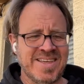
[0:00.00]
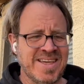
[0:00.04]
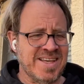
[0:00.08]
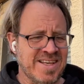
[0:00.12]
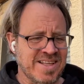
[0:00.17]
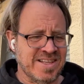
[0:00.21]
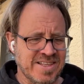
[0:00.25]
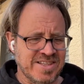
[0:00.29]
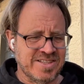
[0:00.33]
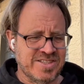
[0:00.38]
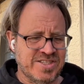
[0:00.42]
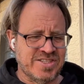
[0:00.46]

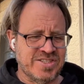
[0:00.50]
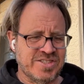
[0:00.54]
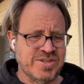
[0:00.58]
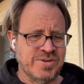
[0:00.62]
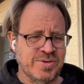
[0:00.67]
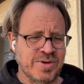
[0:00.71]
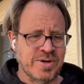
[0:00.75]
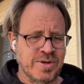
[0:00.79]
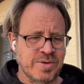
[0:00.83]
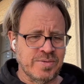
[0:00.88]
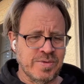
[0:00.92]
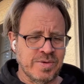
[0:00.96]
yeah, let's just
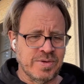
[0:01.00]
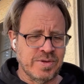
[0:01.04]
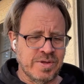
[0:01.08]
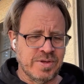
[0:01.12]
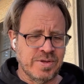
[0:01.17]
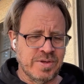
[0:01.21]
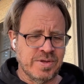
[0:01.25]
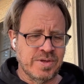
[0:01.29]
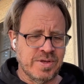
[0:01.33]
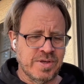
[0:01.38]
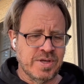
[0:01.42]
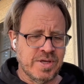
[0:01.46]
do it.
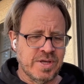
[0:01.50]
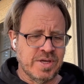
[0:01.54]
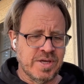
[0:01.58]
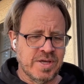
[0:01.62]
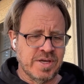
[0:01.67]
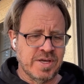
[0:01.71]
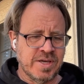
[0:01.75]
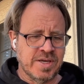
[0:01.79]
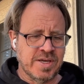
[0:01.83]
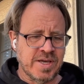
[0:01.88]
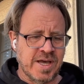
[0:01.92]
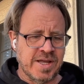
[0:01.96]

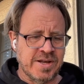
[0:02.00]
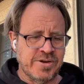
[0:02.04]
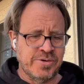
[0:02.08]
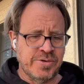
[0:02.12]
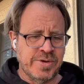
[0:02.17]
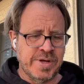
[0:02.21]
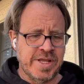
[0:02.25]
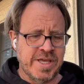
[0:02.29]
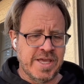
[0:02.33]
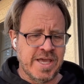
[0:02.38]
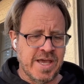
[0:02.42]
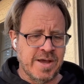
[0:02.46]

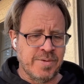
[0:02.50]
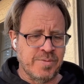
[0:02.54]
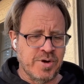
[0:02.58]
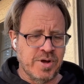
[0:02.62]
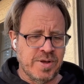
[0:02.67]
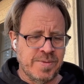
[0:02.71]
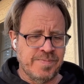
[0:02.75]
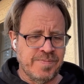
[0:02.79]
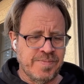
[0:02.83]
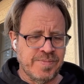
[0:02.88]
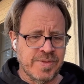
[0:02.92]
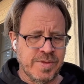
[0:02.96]
Continuity
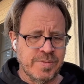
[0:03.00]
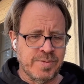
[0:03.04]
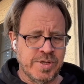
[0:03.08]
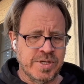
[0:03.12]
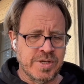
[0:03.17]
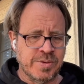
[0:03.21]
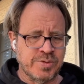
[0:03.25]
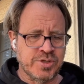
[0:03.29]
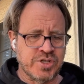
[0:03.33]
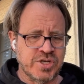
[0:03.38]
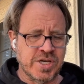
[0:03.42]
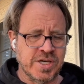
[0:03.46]
camera. Let
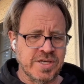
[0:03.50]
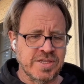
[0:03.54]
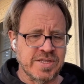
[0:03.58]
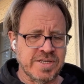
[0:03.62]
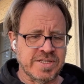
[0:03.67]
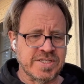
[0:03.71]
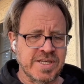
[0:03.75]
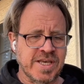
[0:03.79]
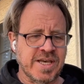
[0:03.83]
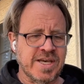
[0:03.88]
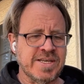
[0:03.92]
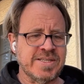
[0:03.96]
me double check
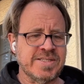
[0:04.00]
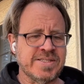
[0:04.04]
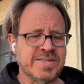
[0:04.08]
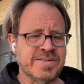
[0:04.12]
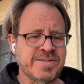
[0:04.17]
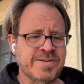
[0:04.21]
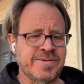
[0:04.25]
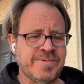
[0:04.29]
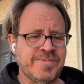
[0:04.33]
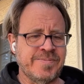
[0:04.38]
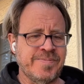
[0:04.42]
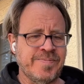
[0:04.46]
this,
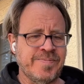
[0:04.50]
guys.